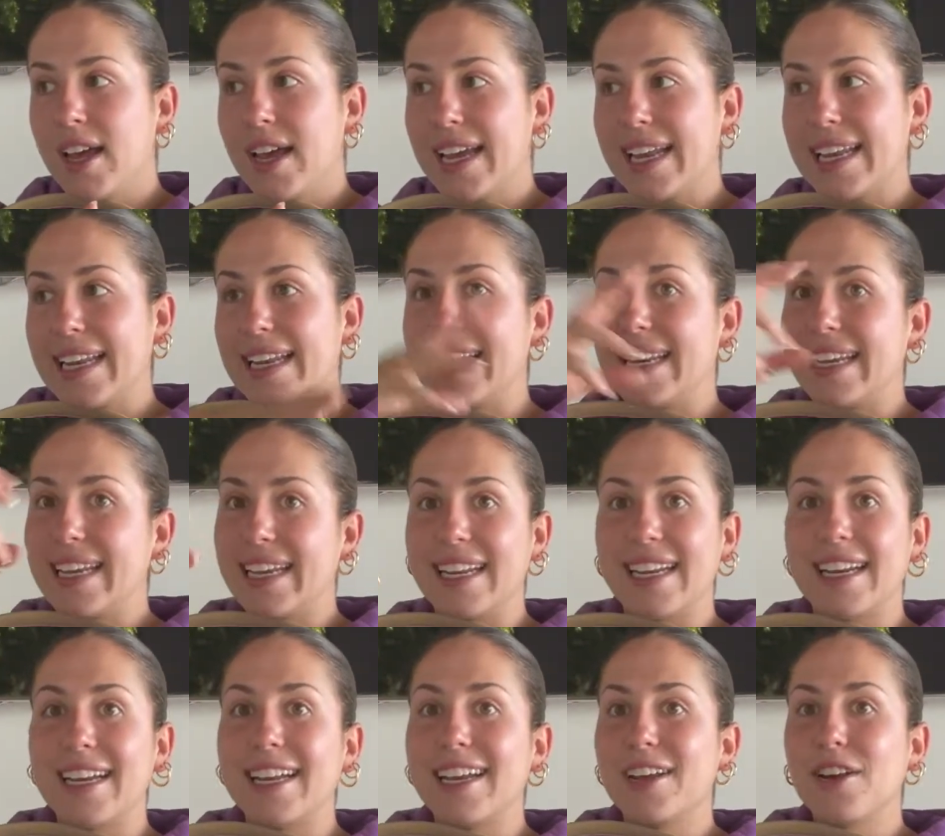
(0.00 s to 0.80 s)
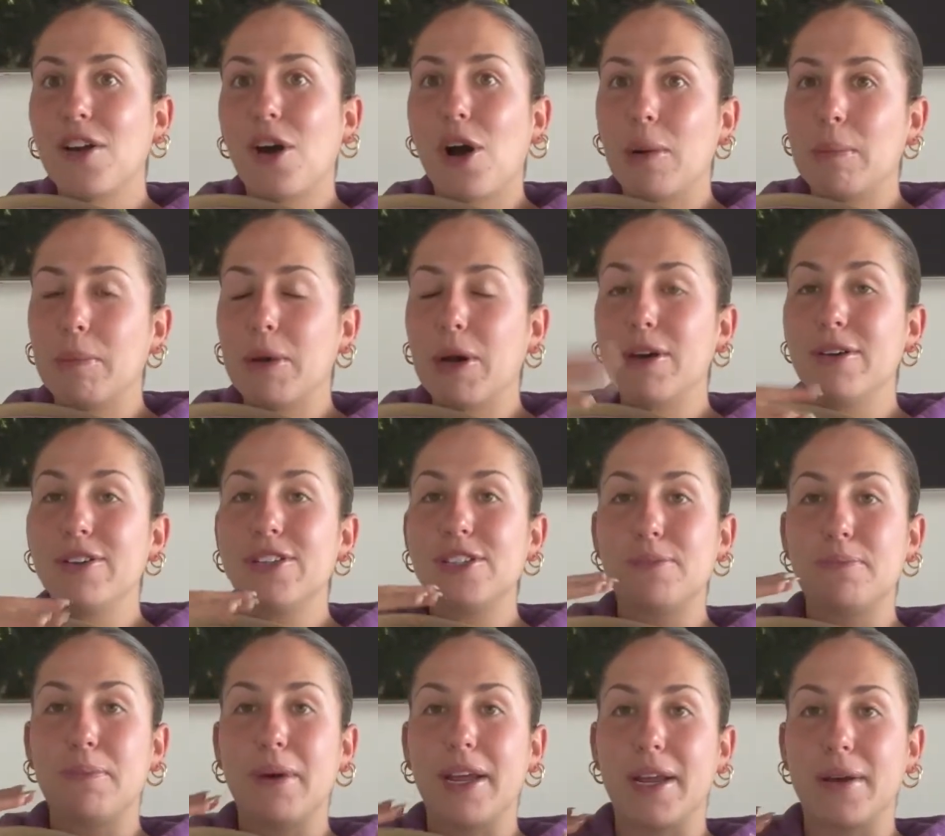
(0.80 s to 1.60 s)
needed it
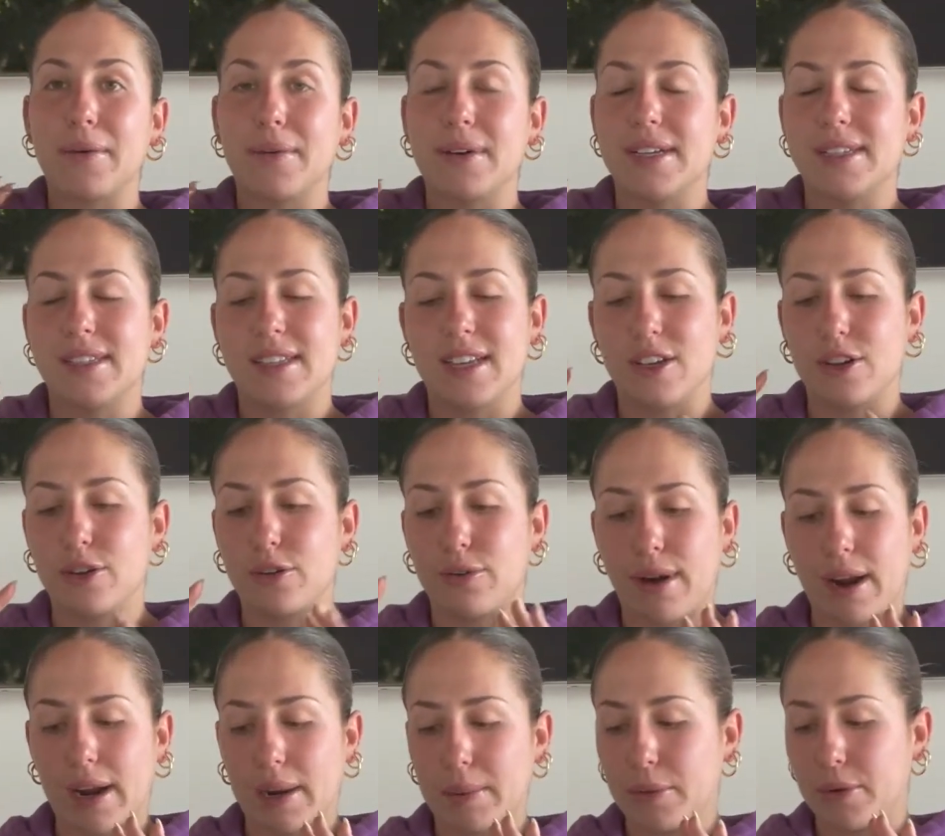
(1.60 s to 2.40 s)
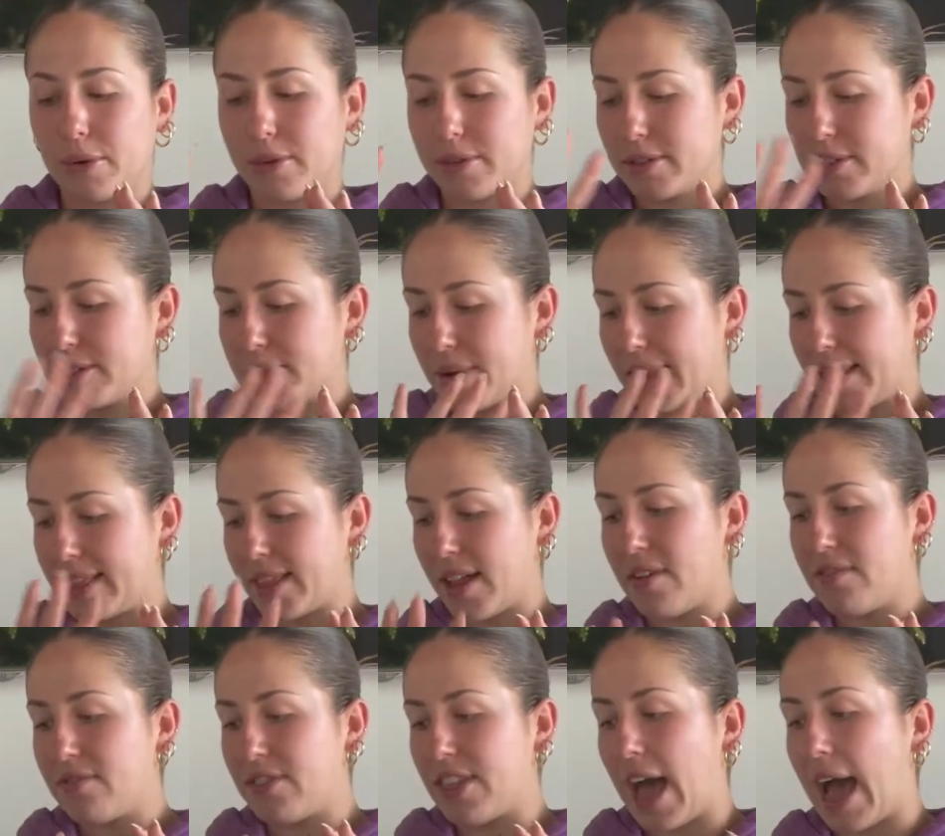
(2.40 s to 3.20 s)
almost, but it was incredible. So I
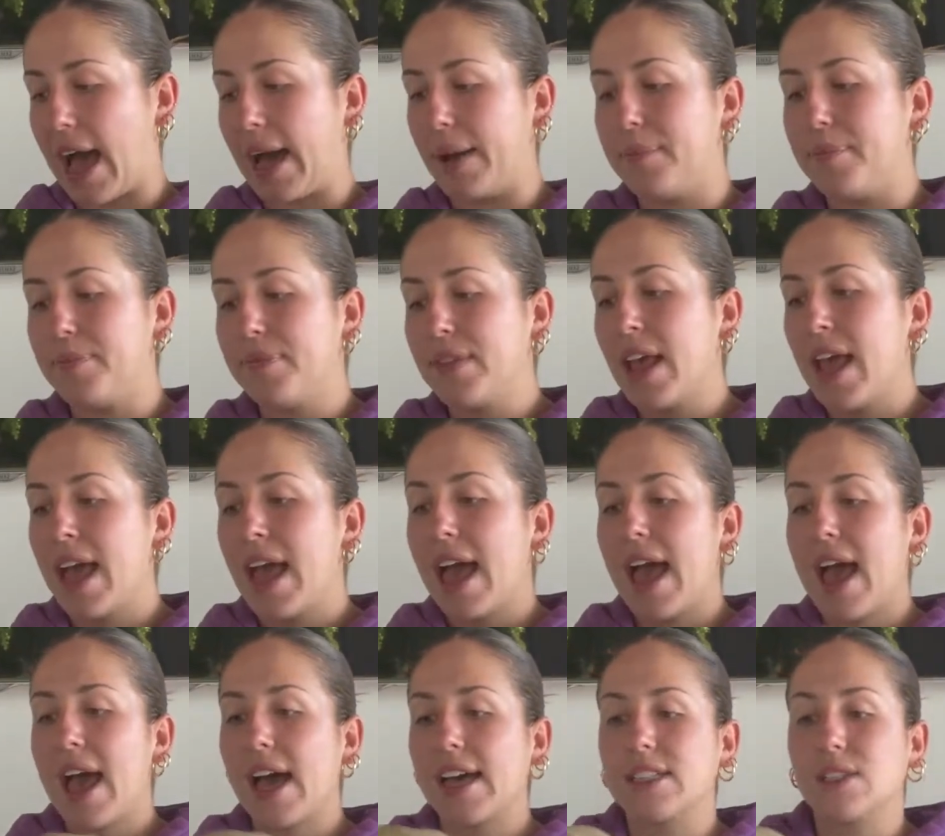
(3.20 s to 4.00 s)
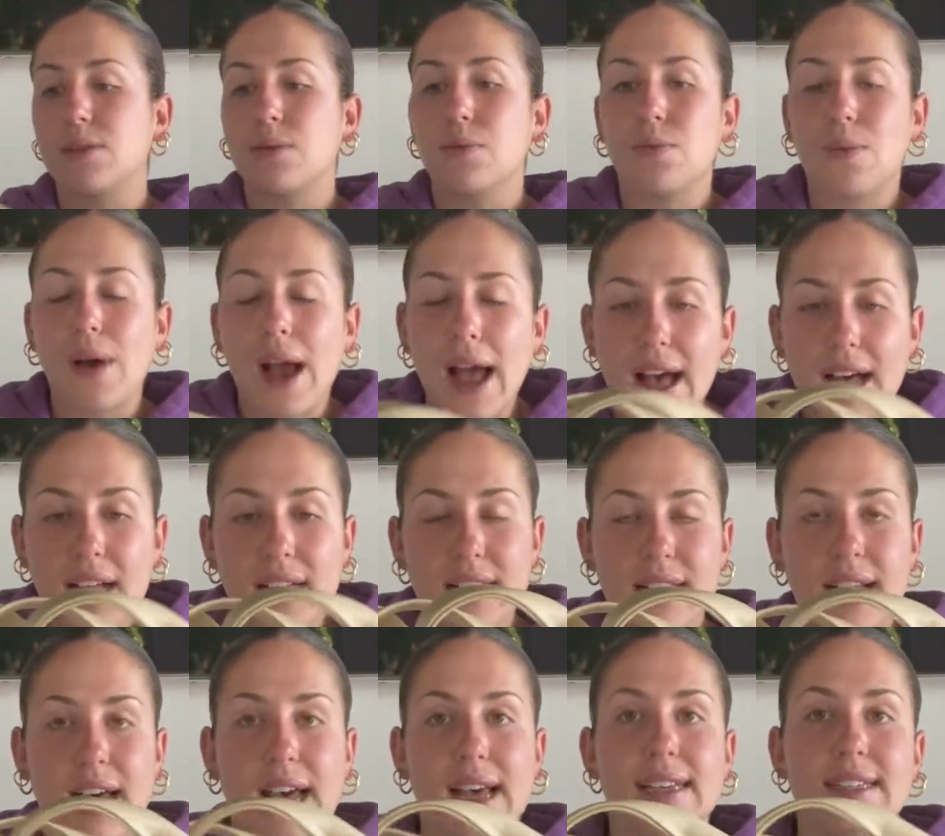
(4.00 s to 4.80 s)
love that. As
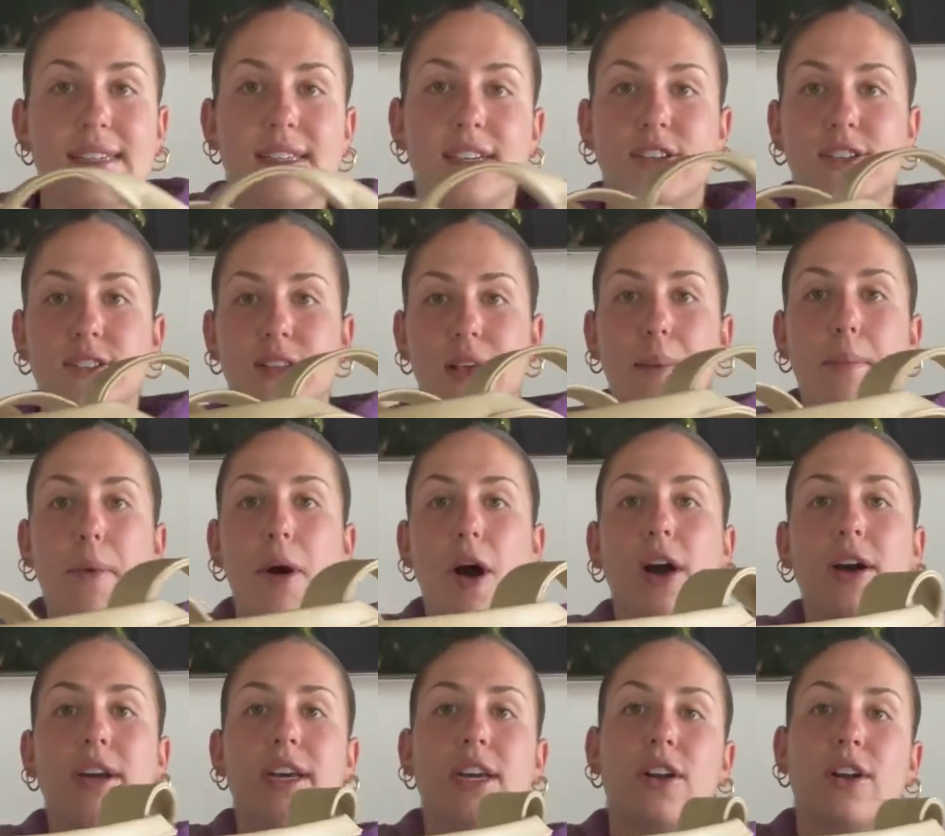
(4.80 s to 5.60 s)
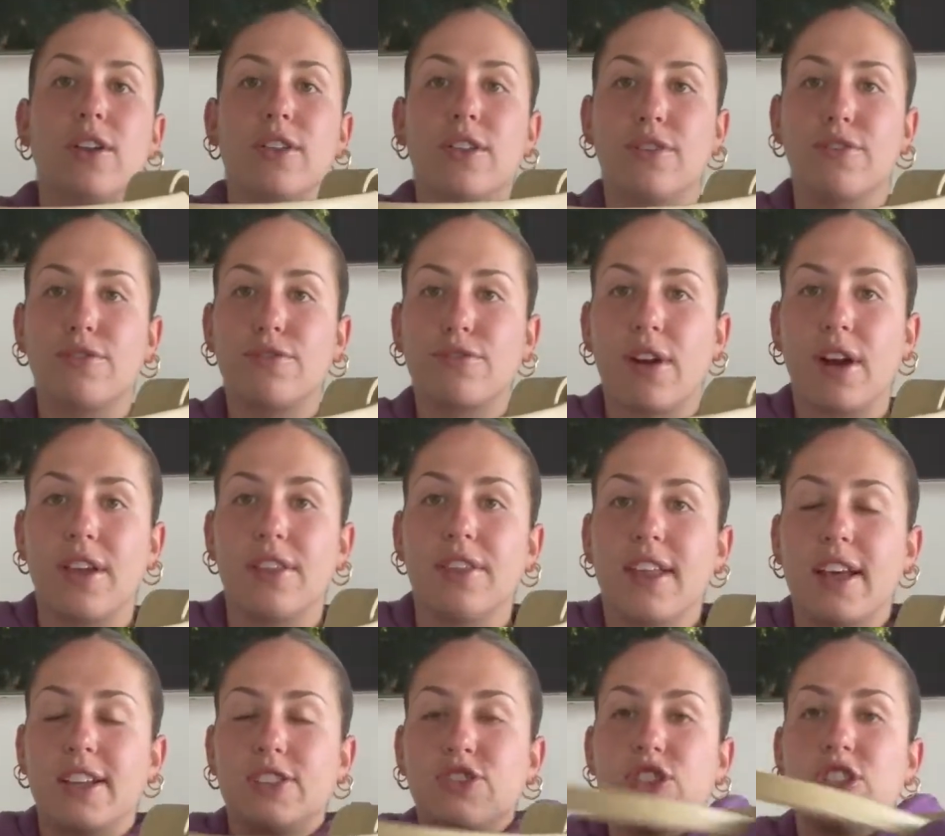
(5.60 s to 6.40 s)
well as there's a pocket on the front
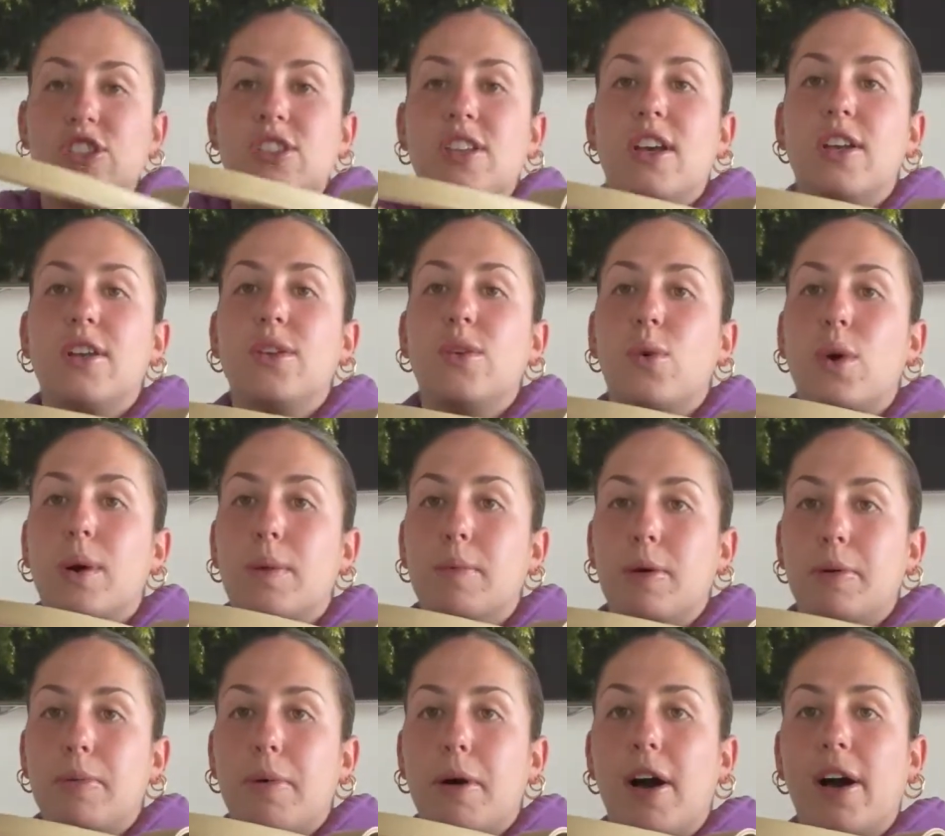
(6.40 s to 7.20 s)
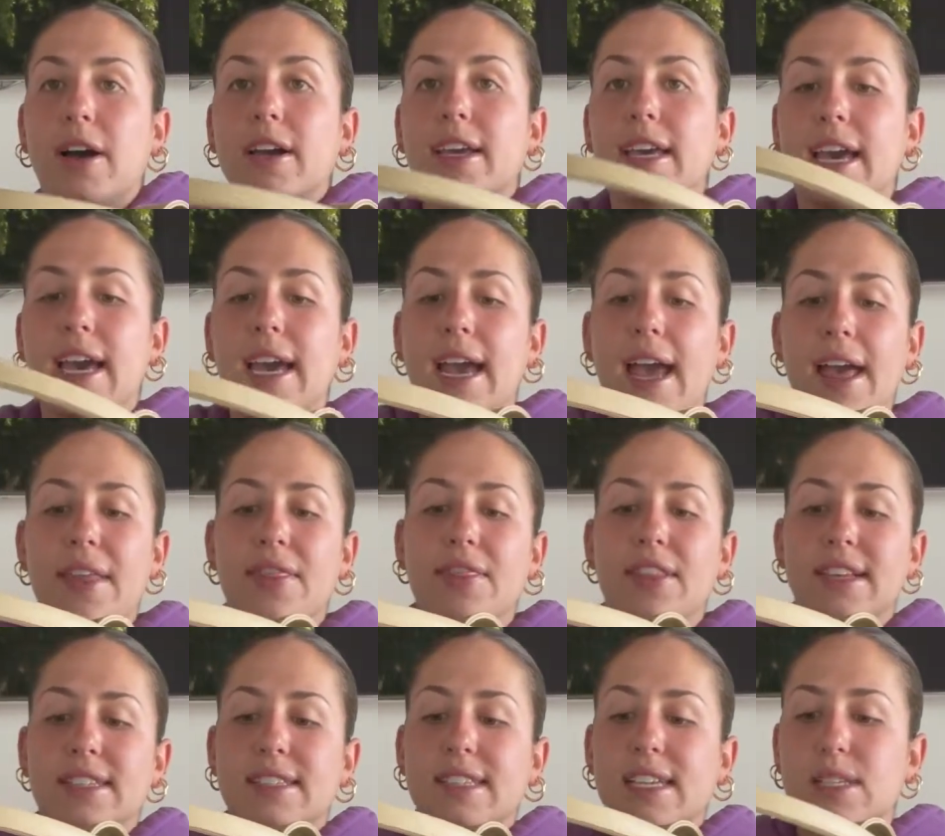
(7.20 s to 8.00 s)
that's just a normal pocket,
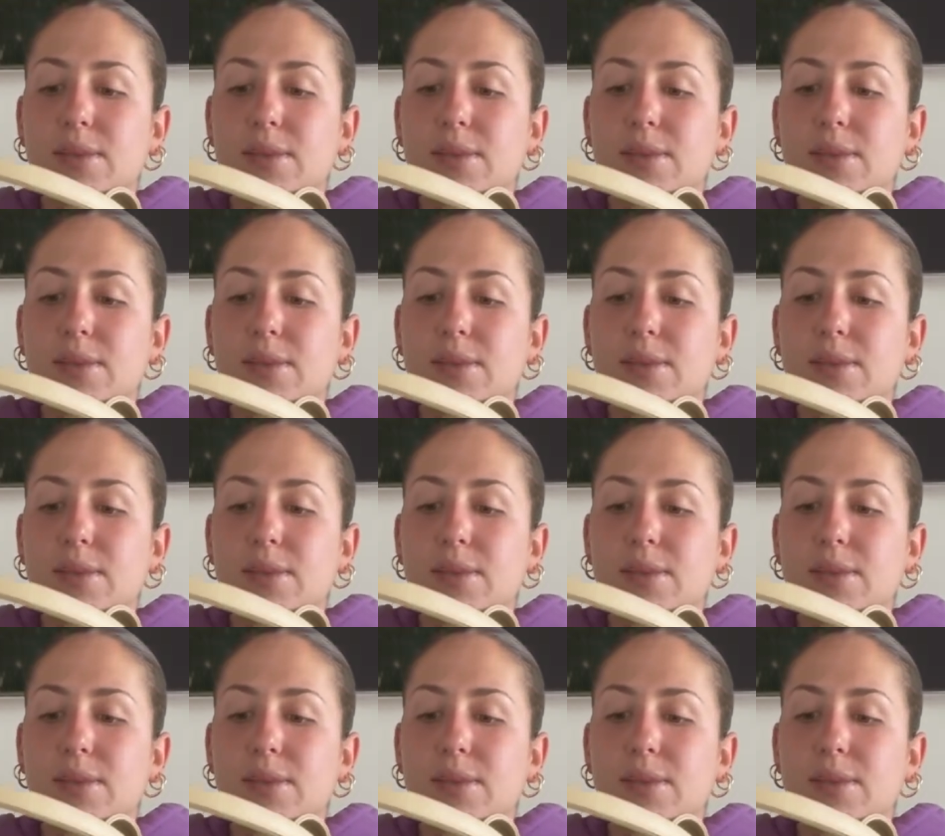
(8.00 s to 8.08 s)
and this is